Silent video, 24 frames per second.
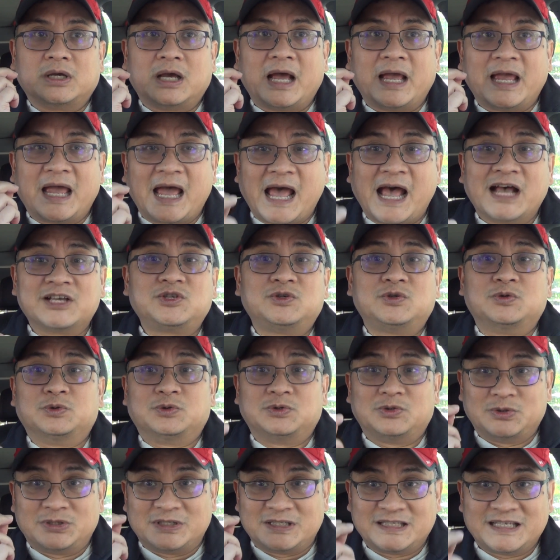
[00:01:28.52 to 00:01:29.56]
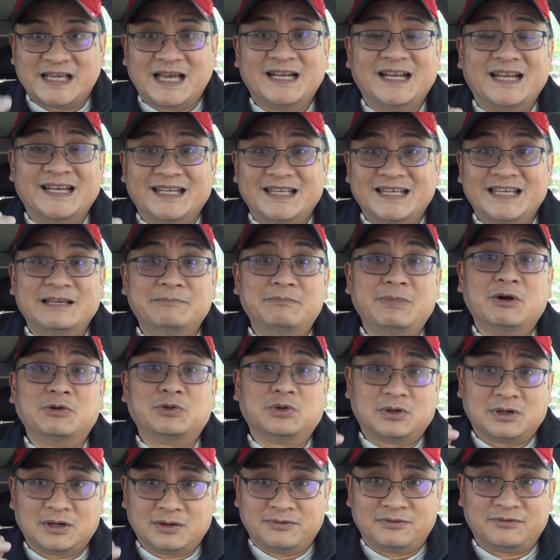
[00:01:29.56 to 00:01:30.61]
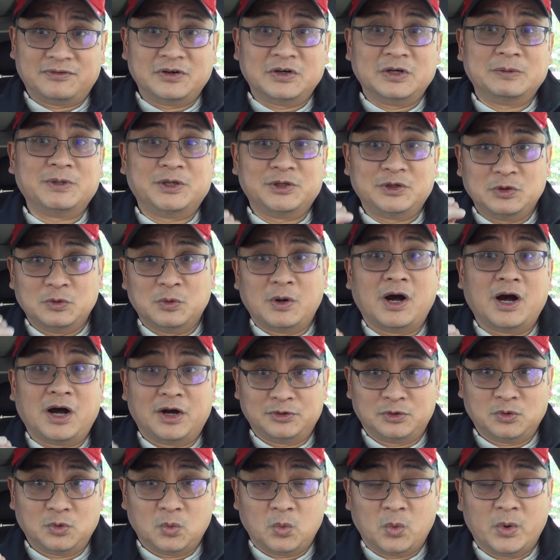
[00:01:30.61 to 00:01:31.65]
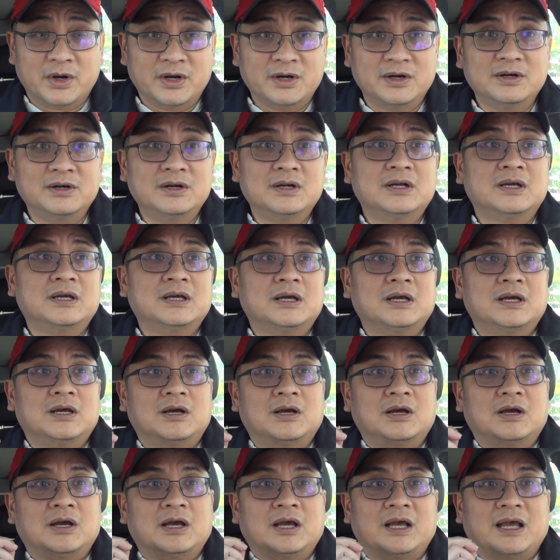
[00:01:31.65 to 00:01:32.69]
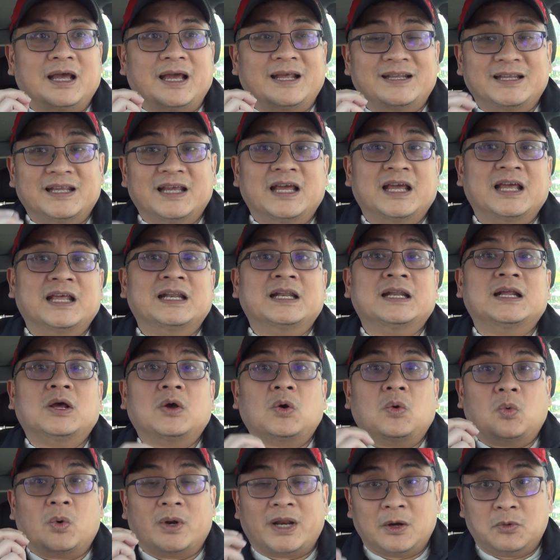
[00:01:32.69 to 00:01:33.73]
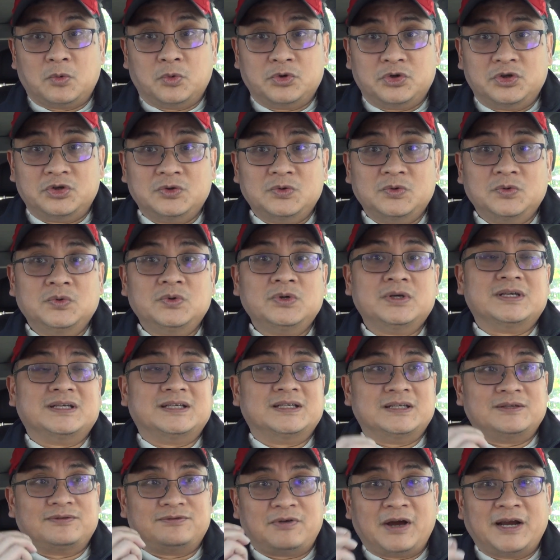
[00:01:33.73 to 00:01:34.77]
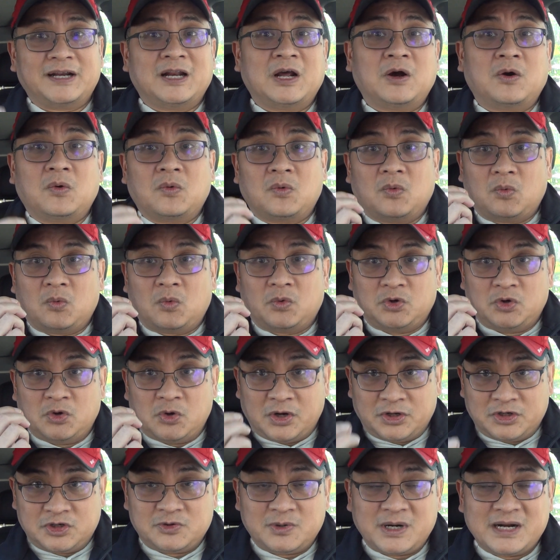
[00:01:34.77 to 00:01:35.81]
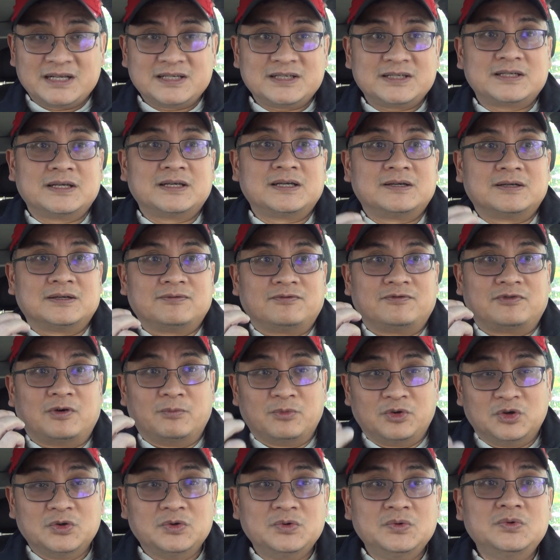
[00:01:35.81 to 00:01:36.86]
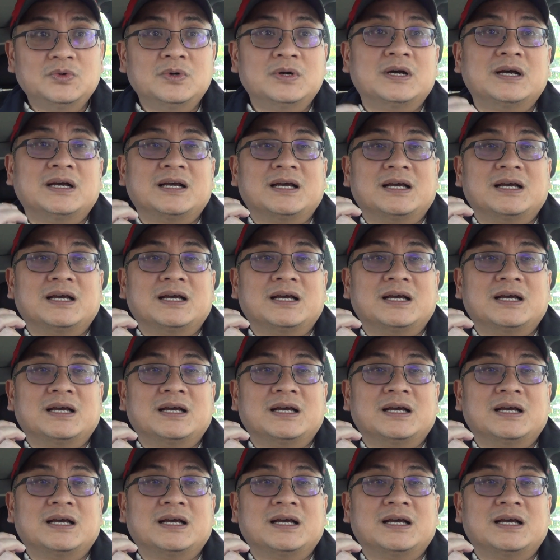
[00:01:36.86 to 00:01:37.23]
I ask you to send an email to confirm that you are the winner. And then what I will do is find out your address from you,